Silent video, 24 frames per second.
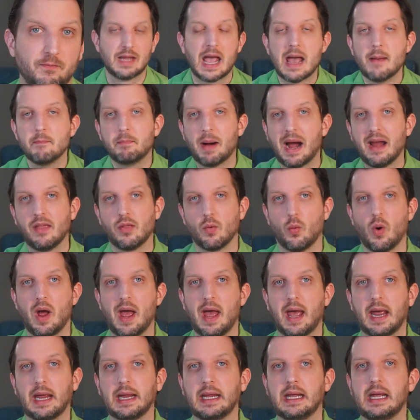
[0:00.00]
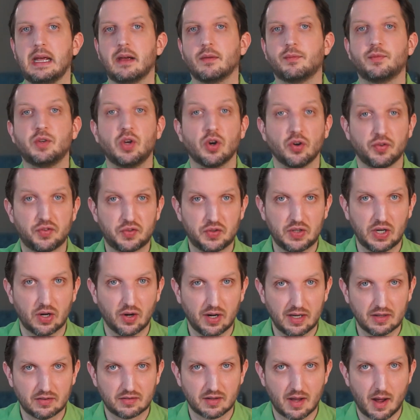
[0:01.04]
And by the way, if you're
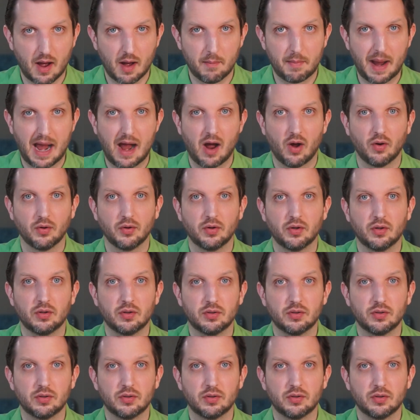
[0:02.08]
serious about